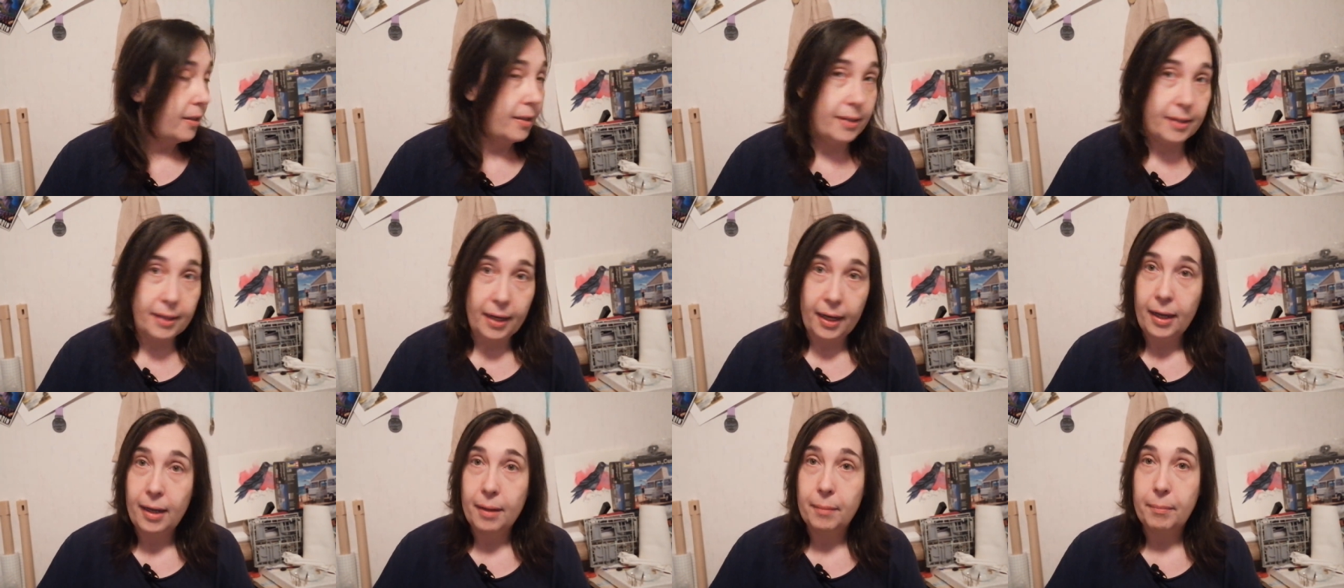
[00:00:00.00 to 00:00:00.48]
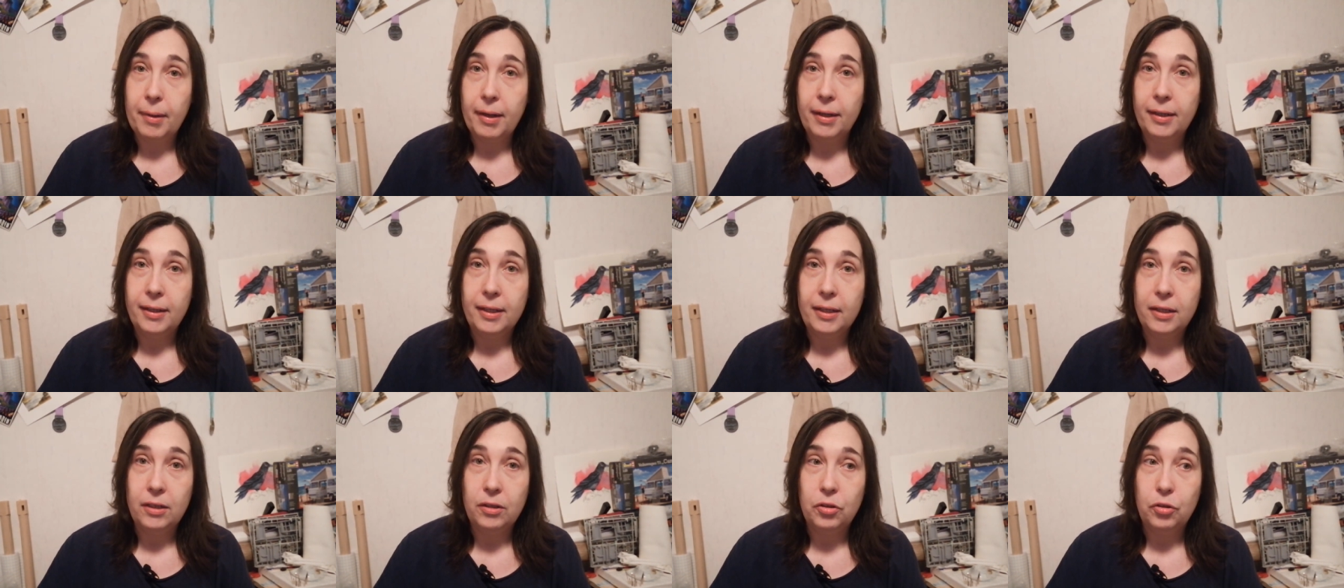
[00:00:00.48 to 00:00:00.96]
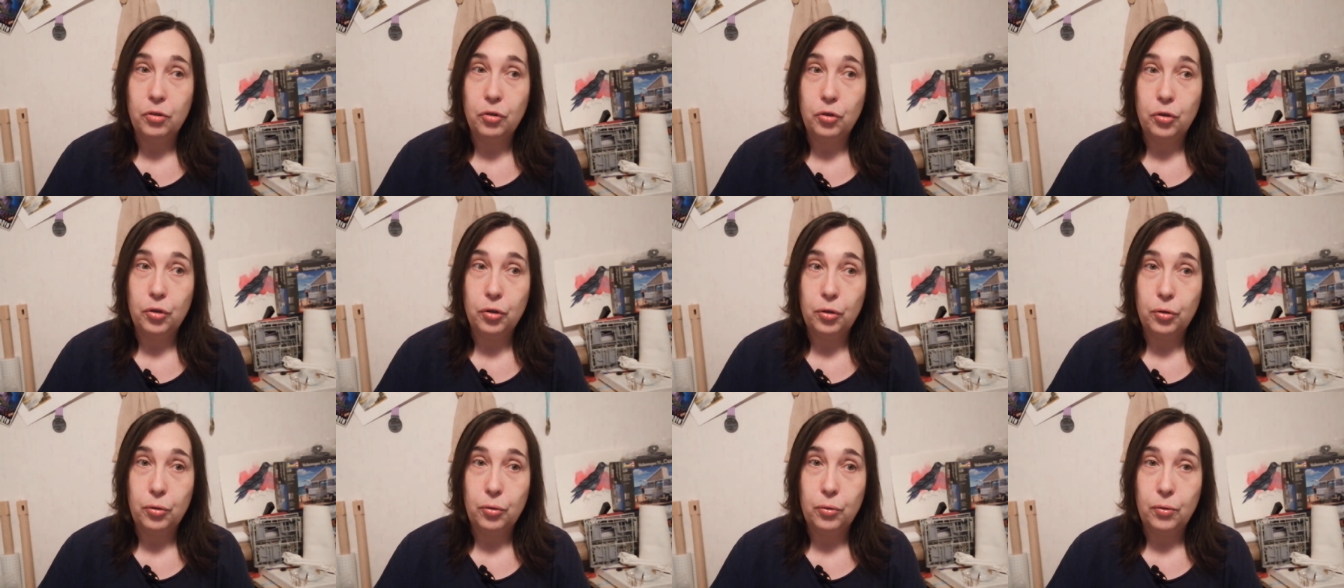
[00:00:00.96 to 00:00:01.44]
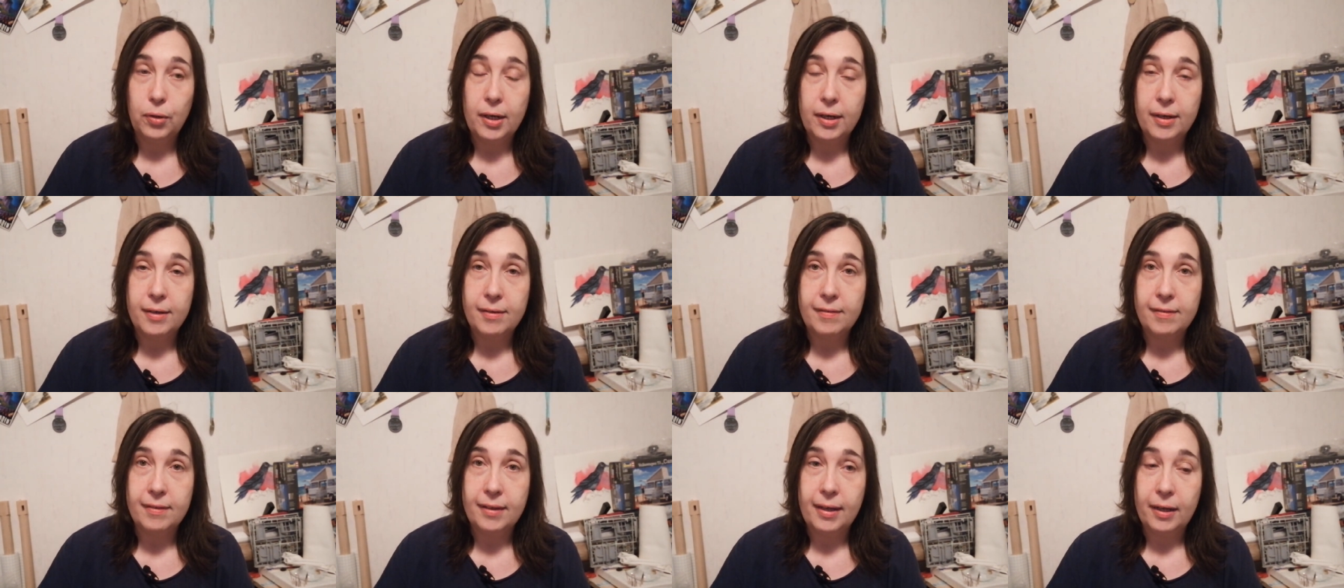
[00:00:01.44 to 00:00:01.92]
Damn, I needed to show you
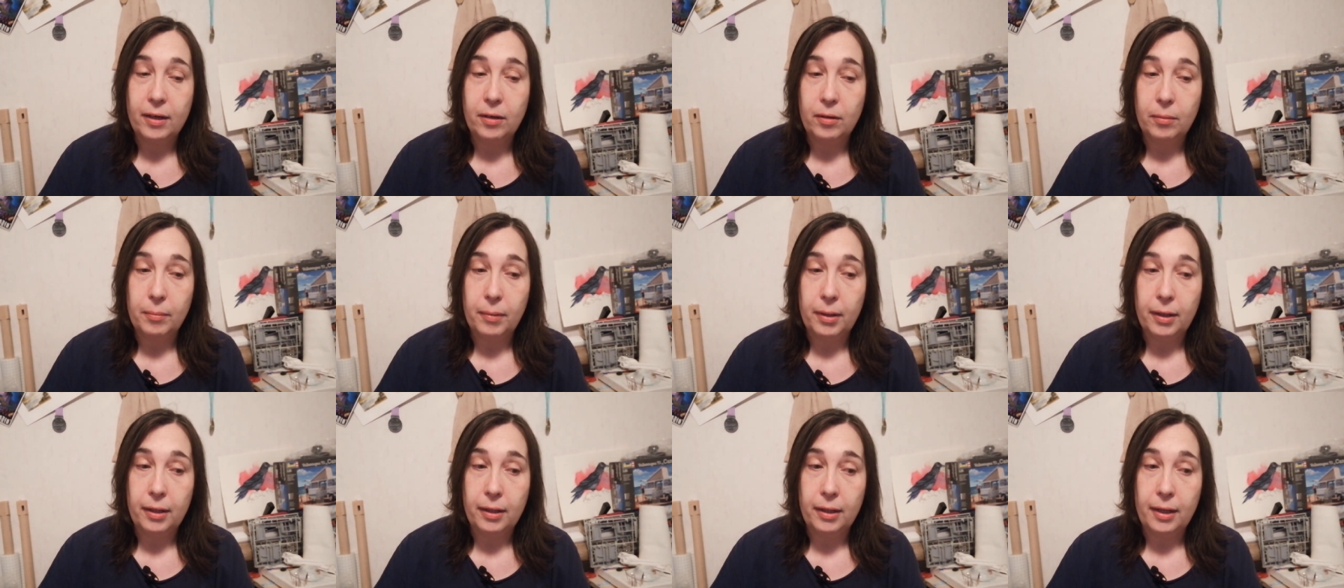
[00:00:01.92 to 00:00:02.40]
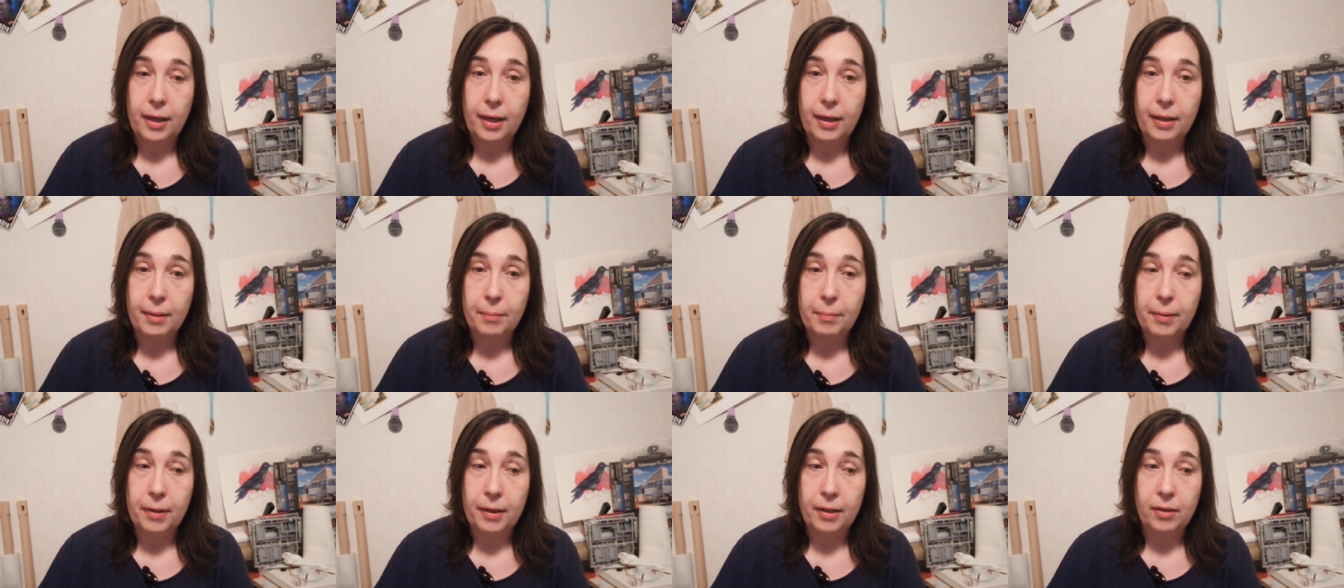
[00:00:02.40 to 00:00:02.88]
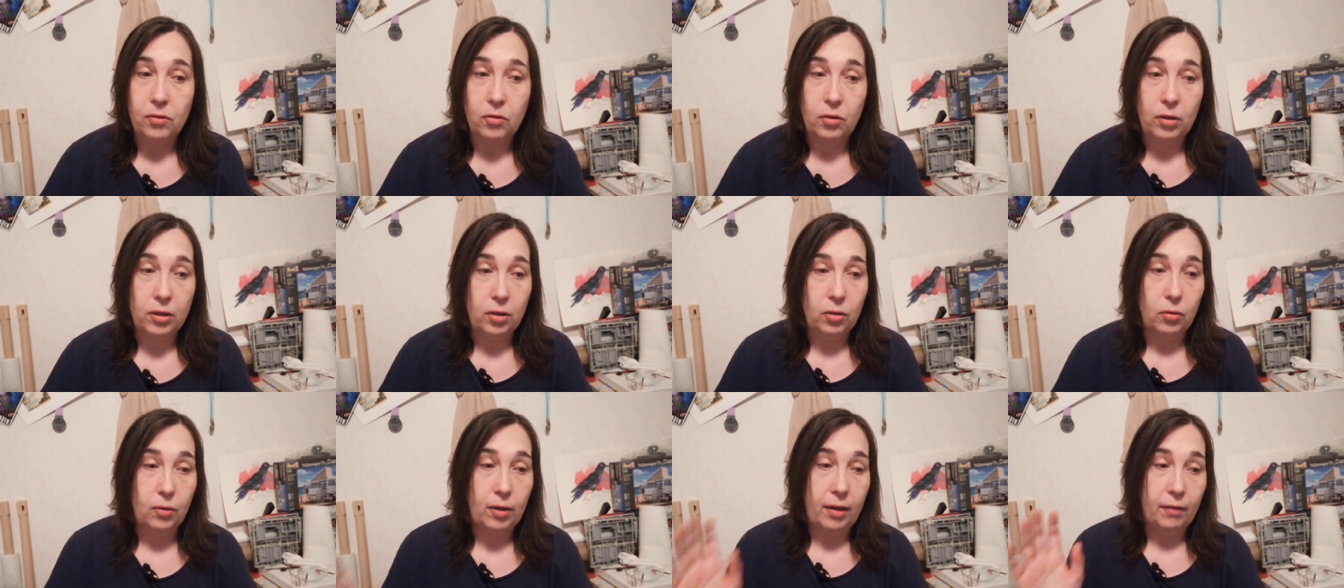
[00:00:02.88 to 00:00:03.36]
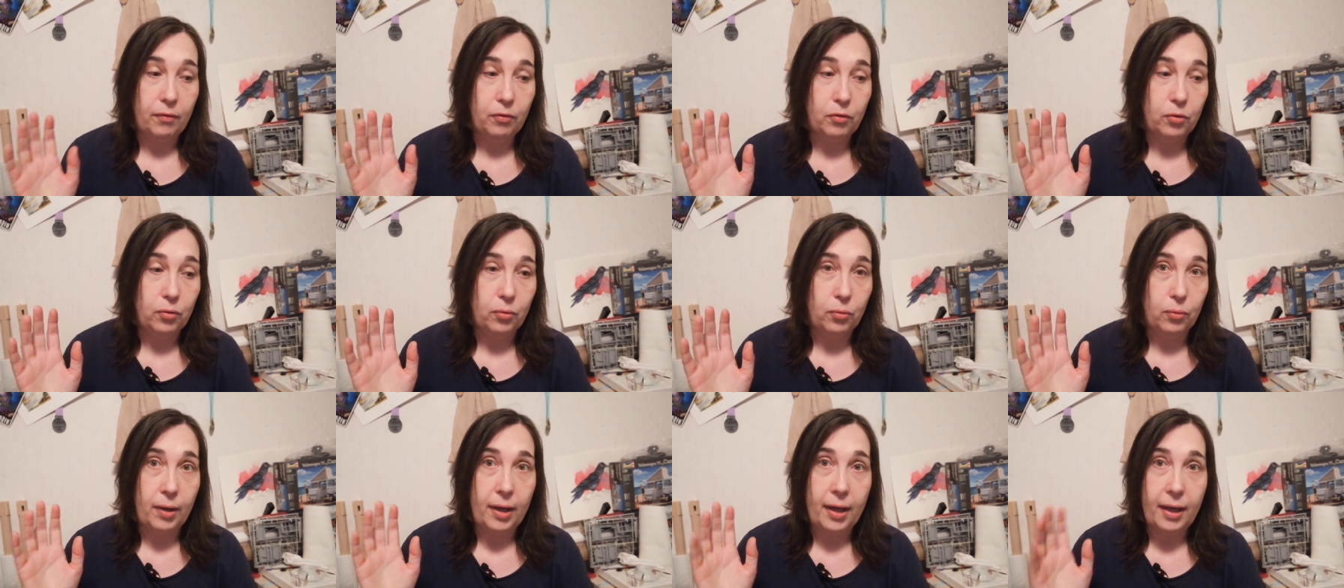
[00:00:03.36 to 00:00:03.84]
guys that on my iPad so I don't have
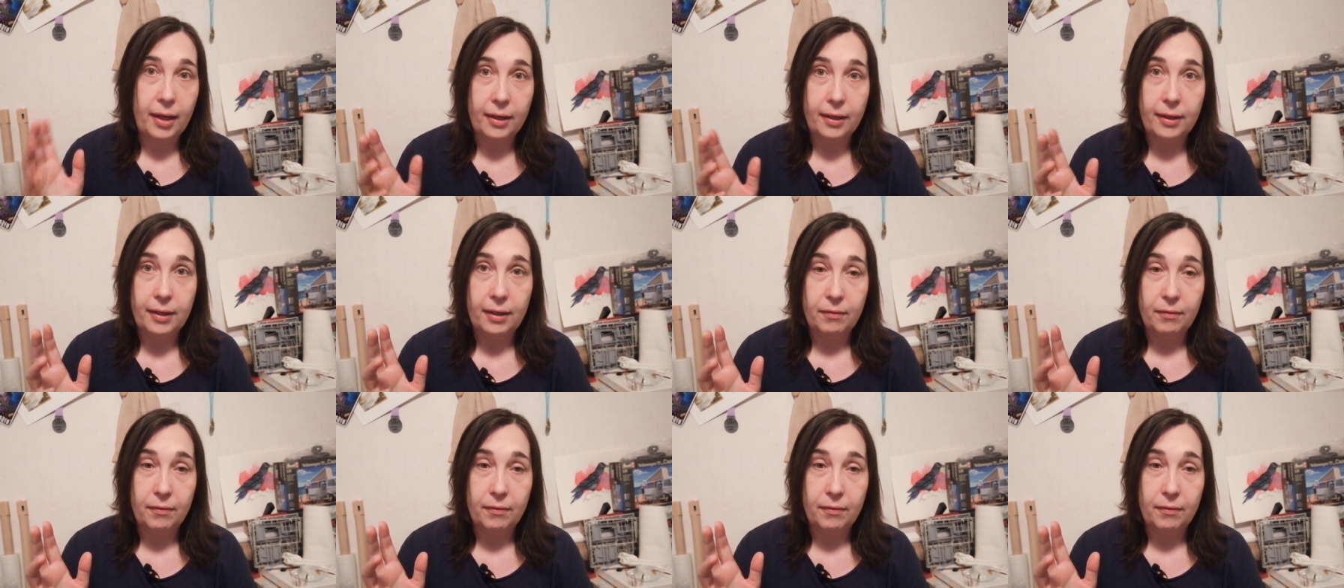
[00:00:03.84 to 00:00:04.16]
to edit